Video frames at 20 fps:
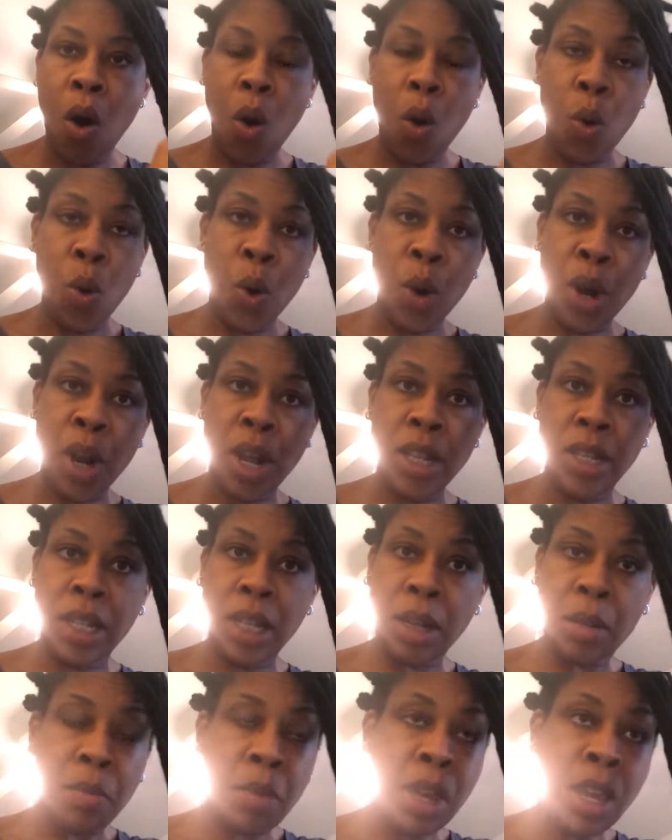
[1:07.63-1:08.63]
or it
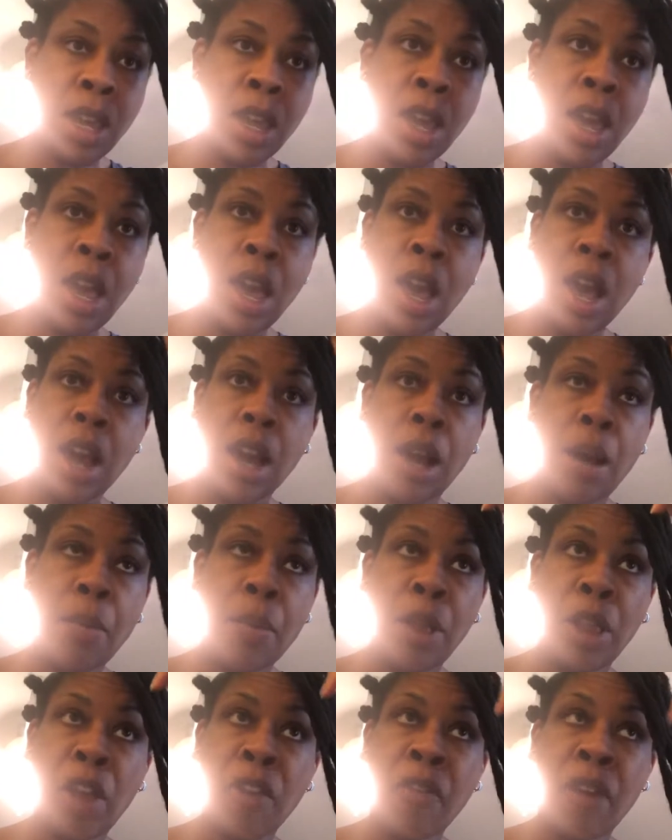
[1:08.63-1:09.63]
took me a
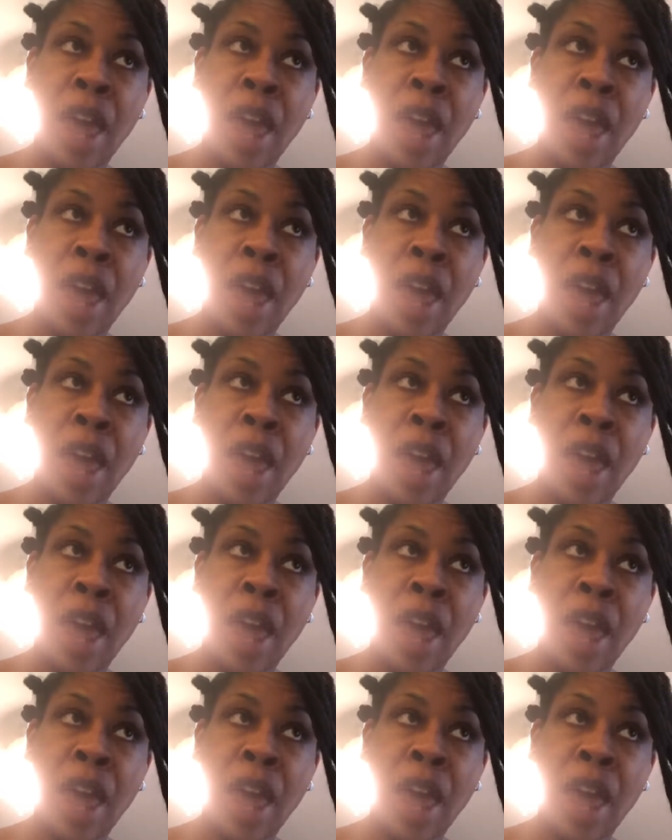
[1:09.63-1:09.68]
couple of